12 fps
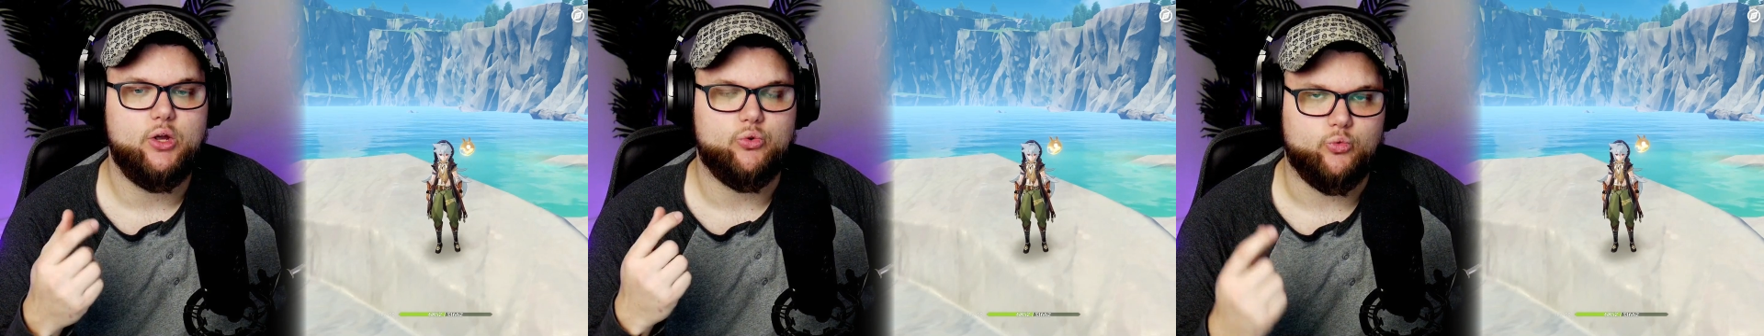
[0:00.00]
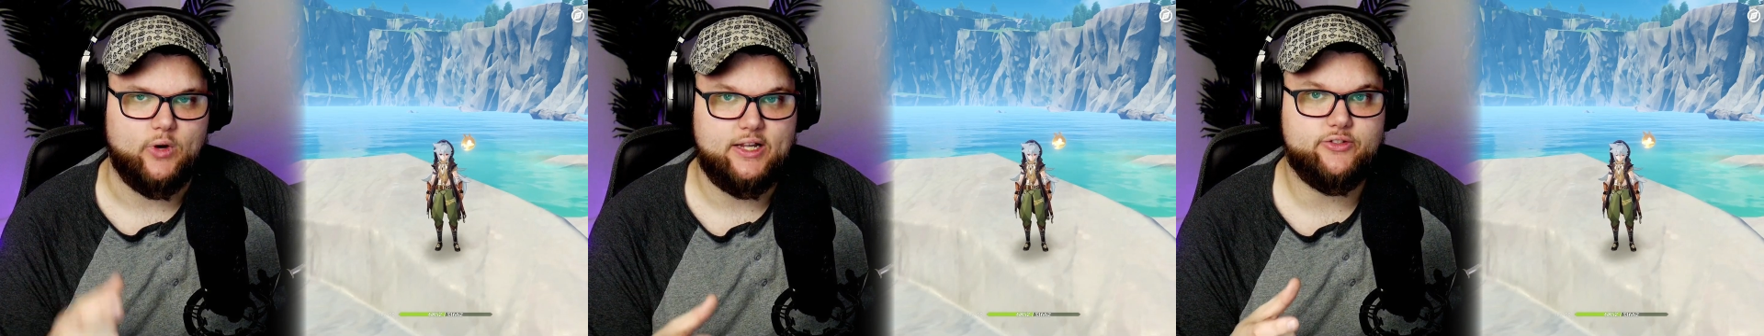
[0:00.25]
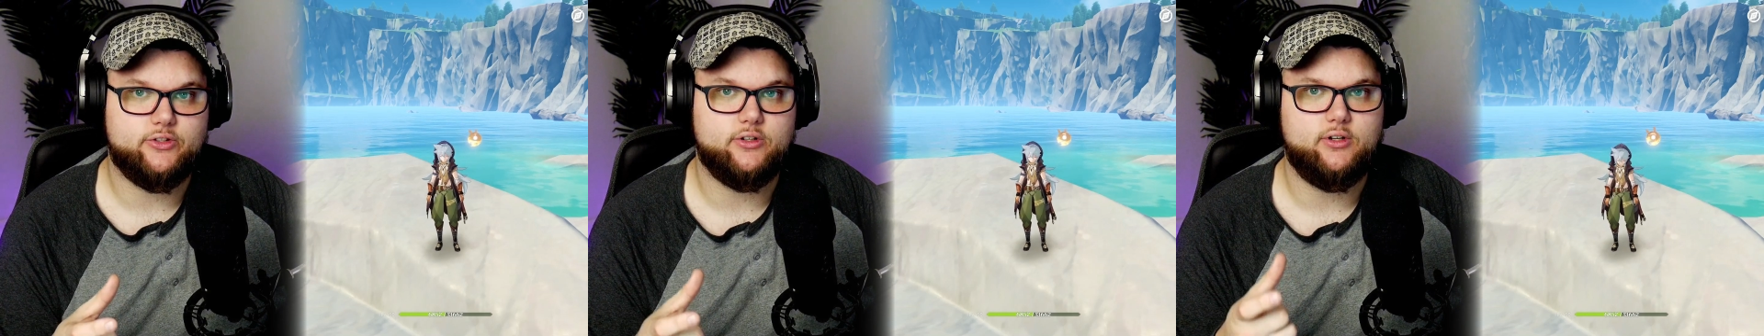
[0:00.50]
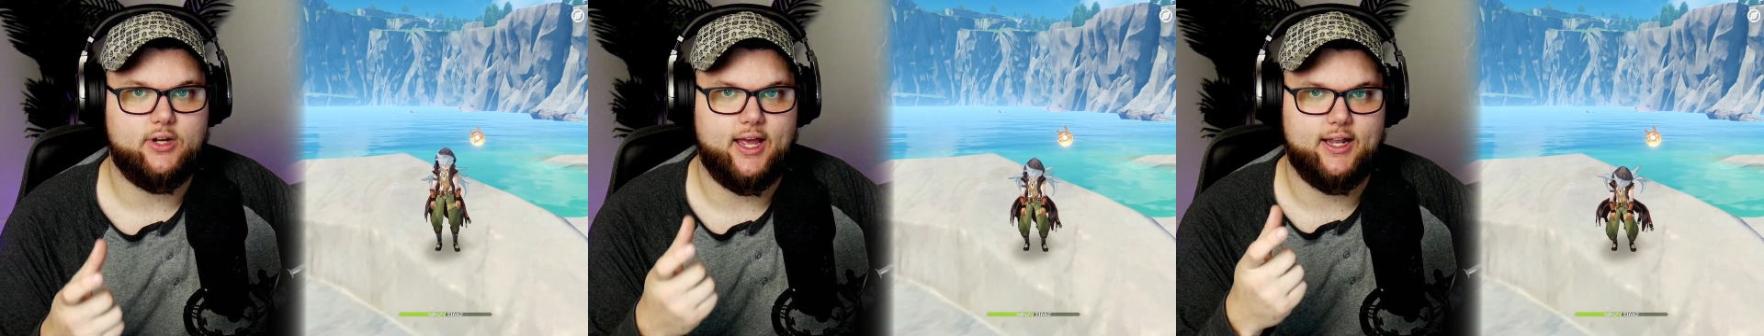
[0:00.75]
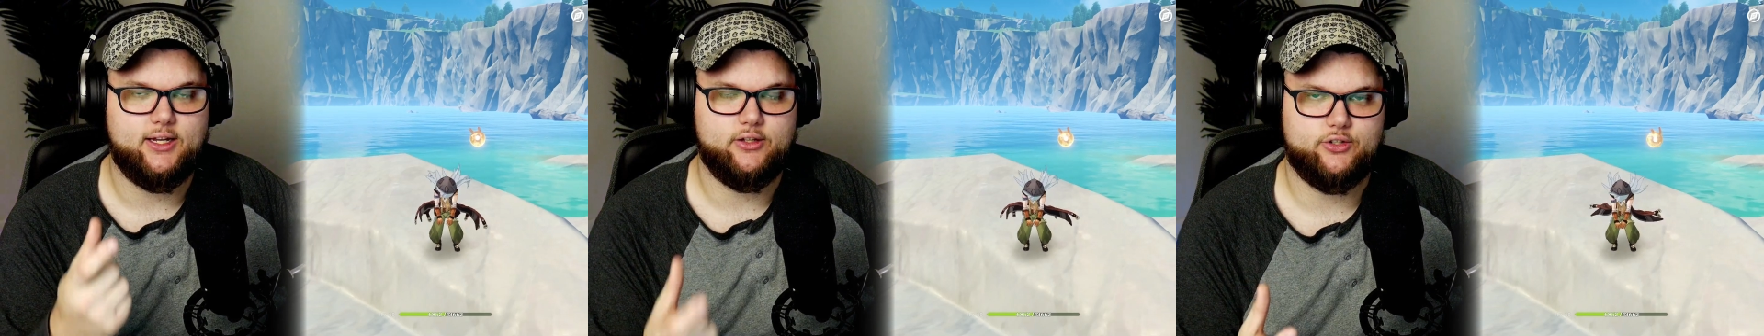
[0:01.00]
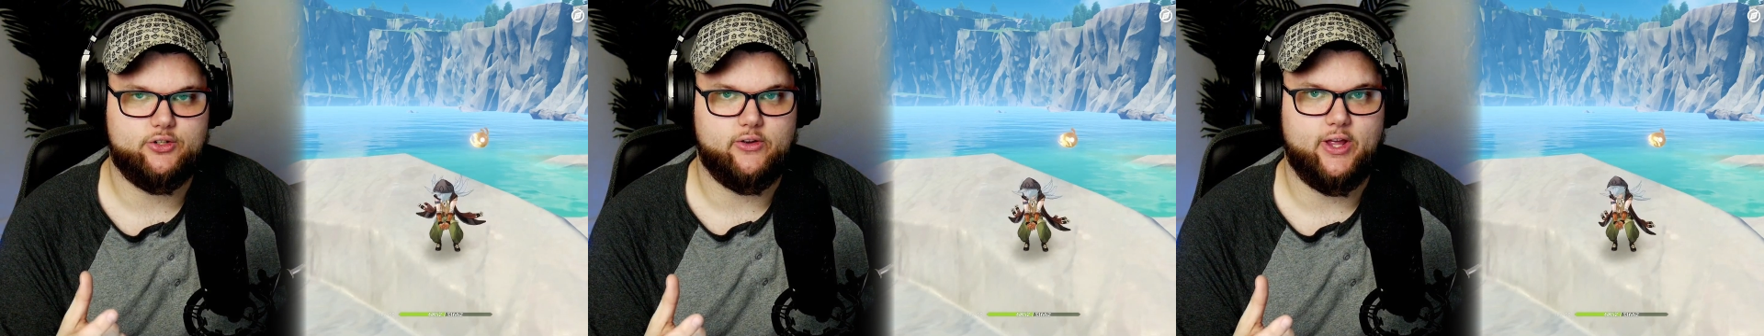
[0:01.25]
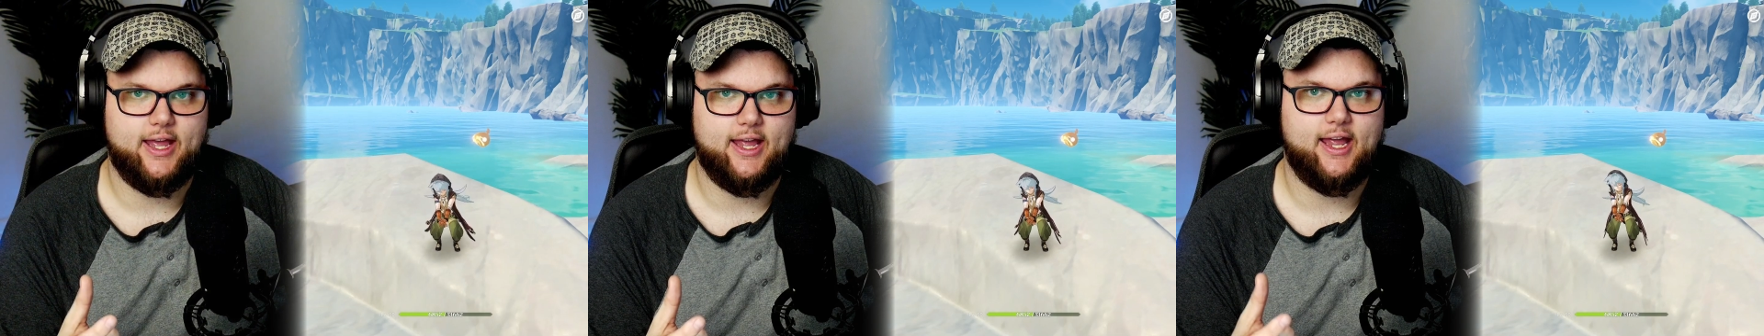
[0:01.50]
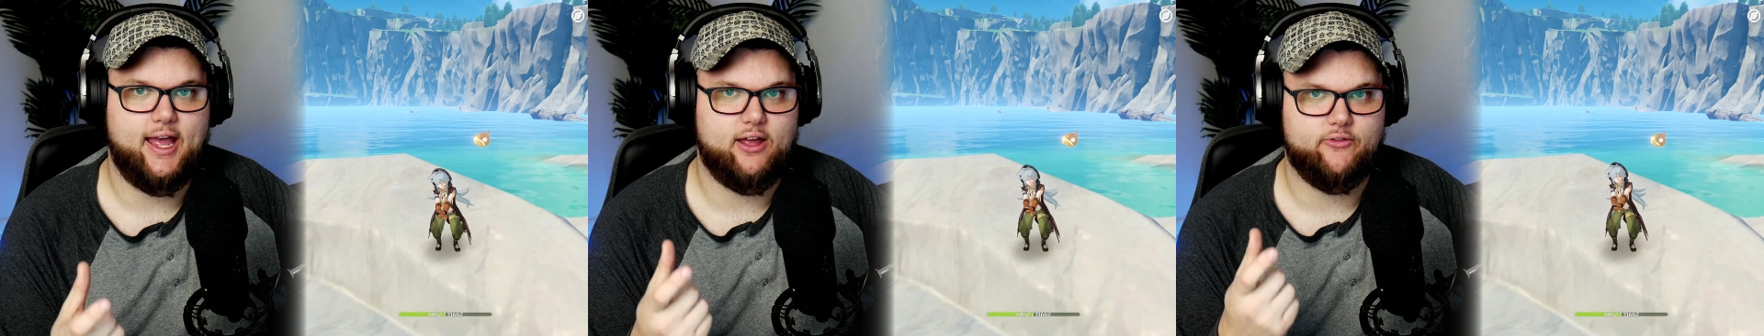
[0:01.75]
Razor and Hilichurl
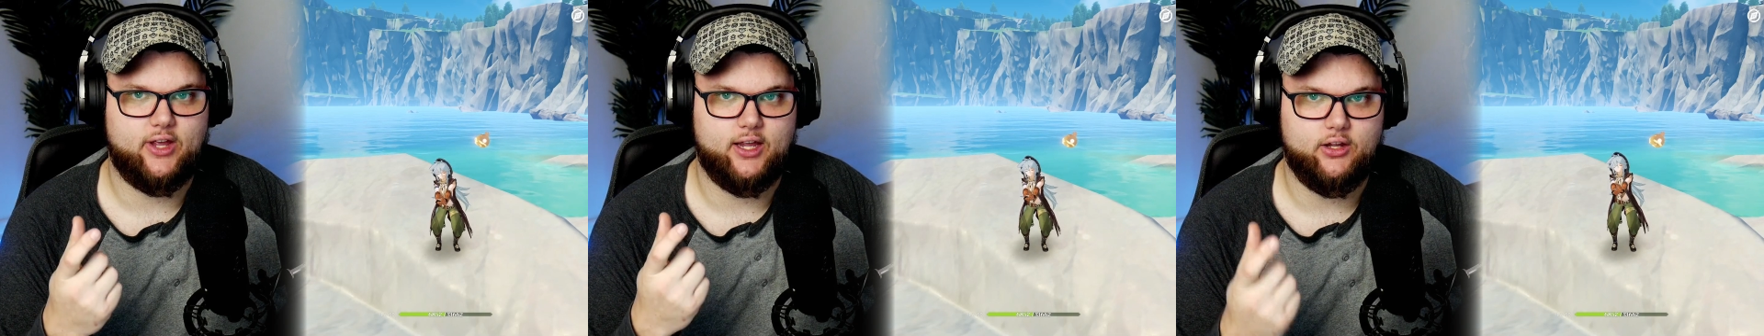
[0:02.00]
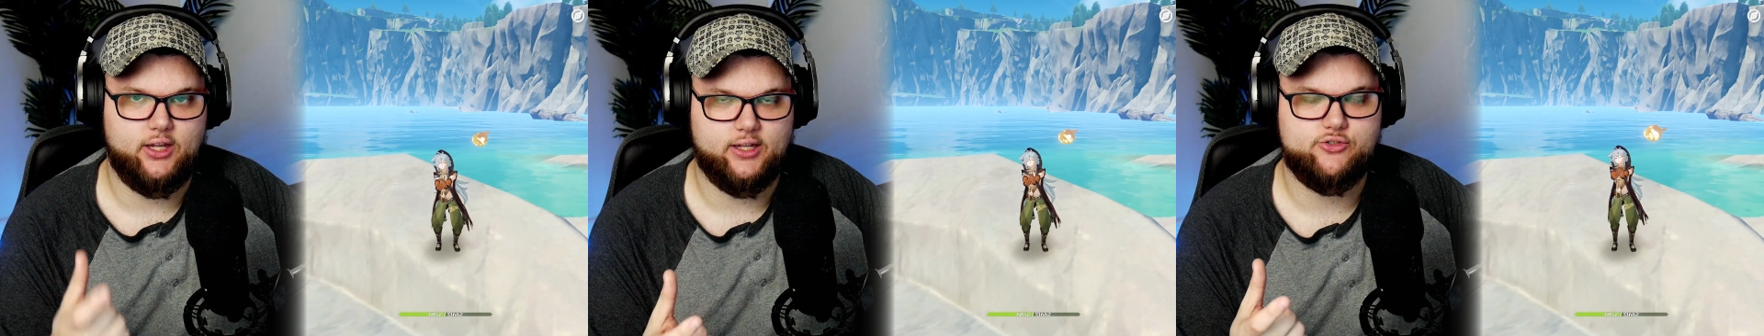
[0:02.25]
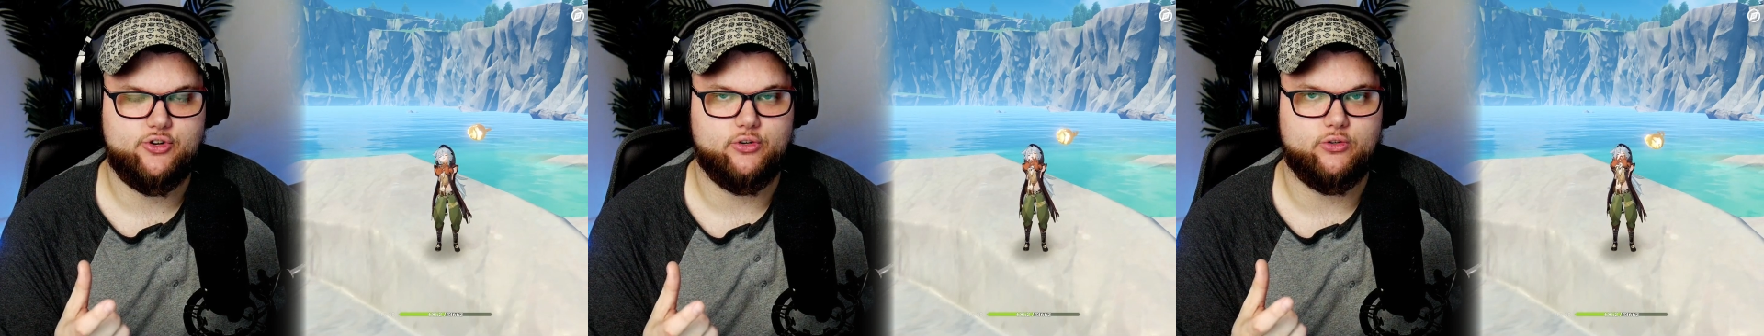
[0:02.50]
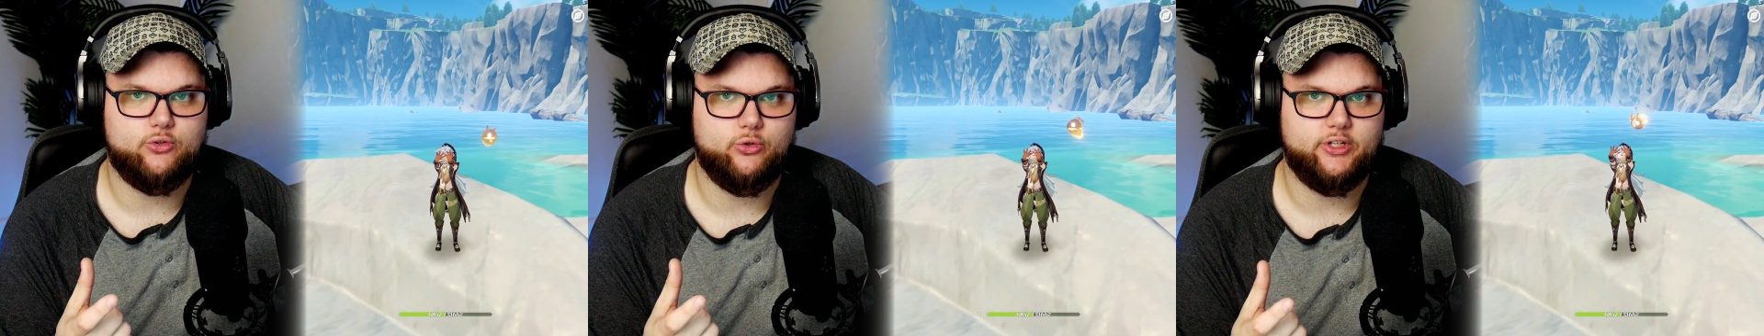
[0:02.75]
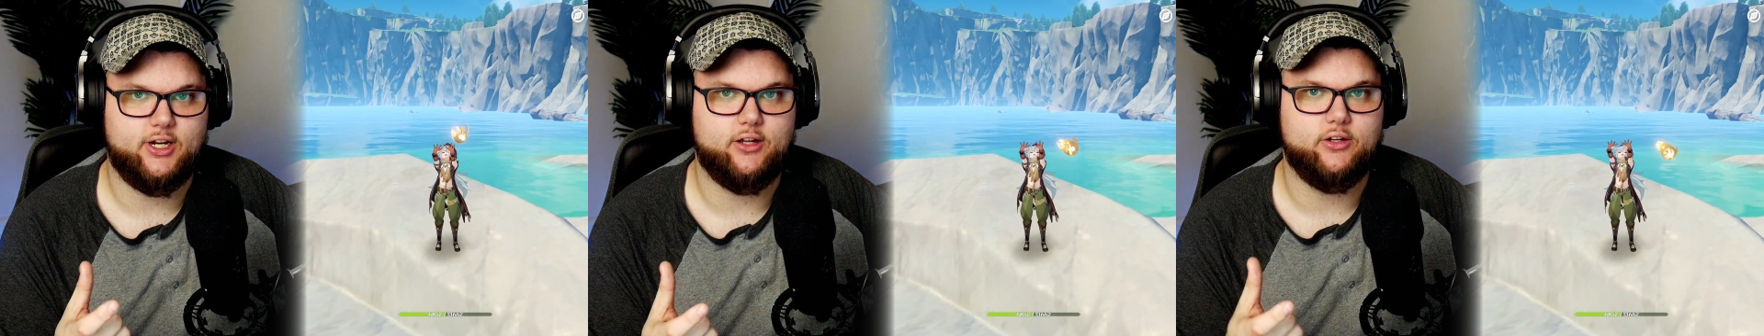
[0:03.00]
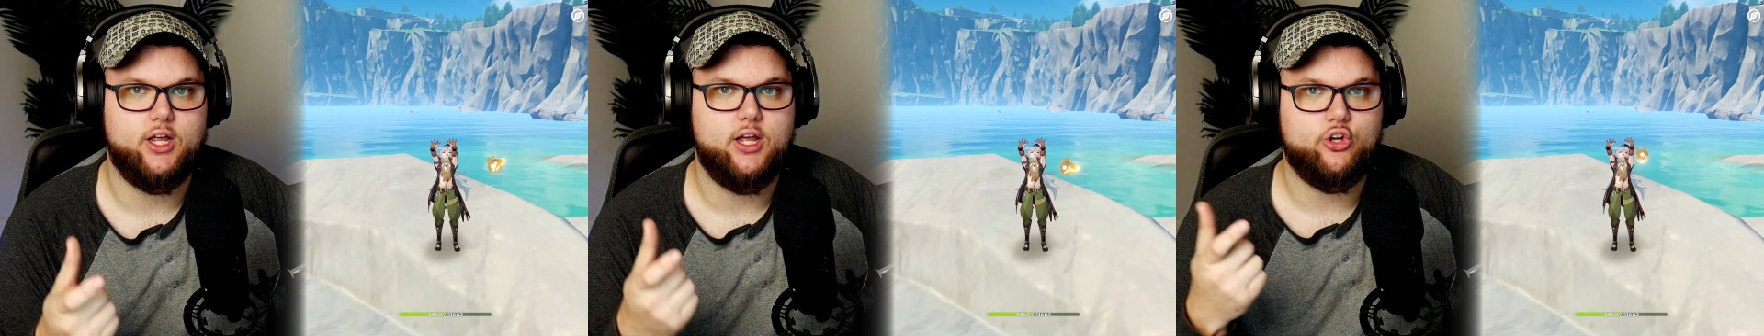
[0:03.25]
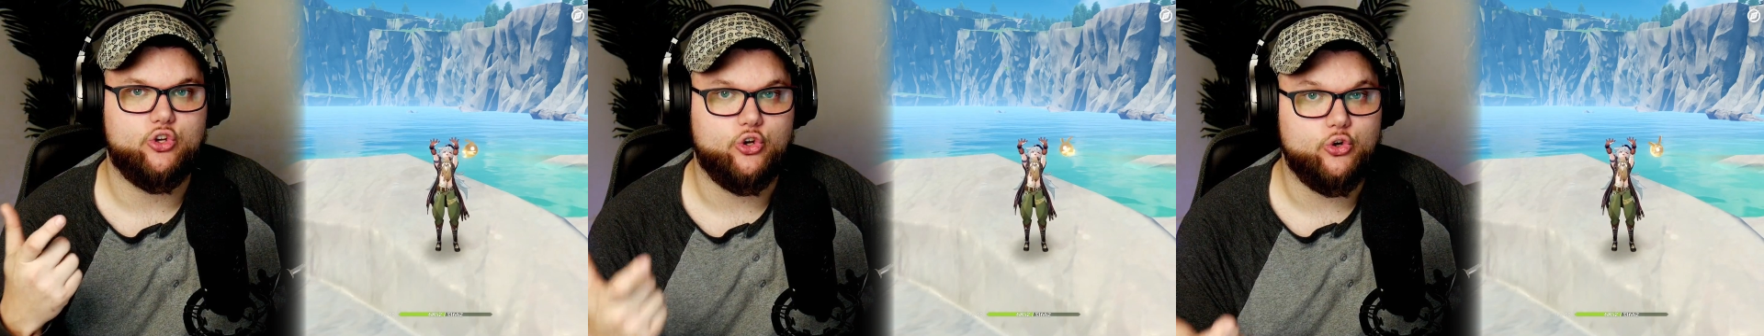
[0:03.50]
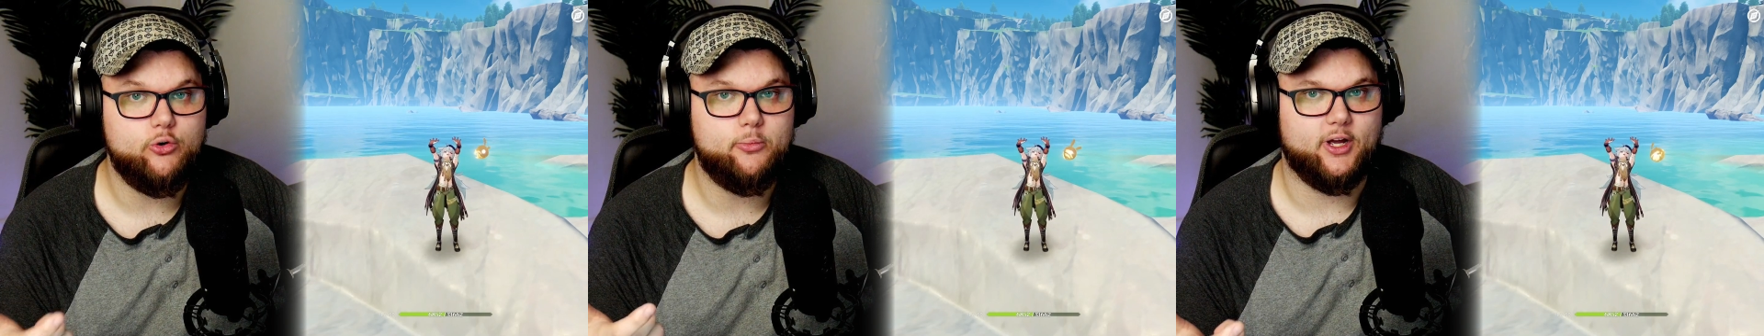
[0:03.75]
A have an internal cooldown,
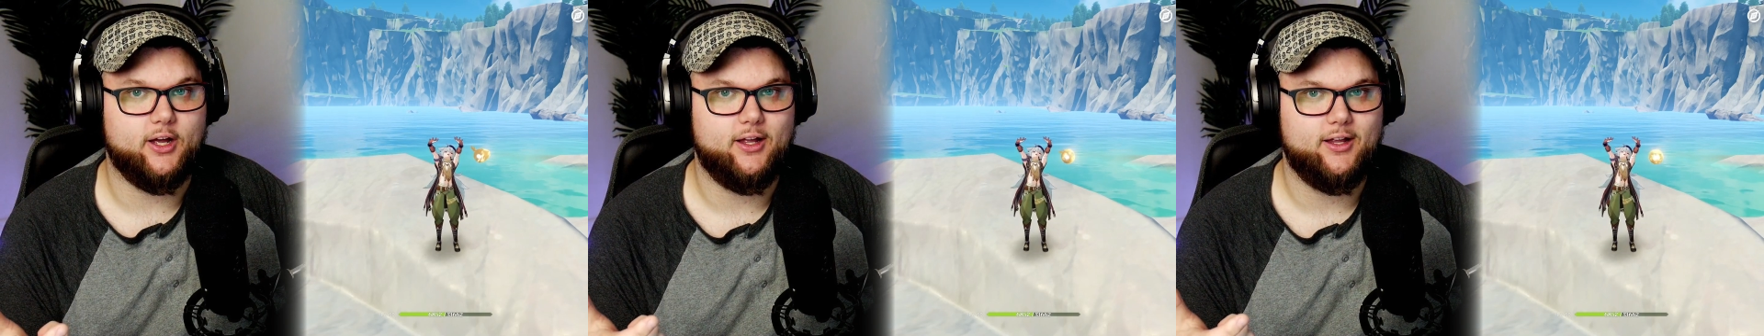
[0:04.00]
Gooba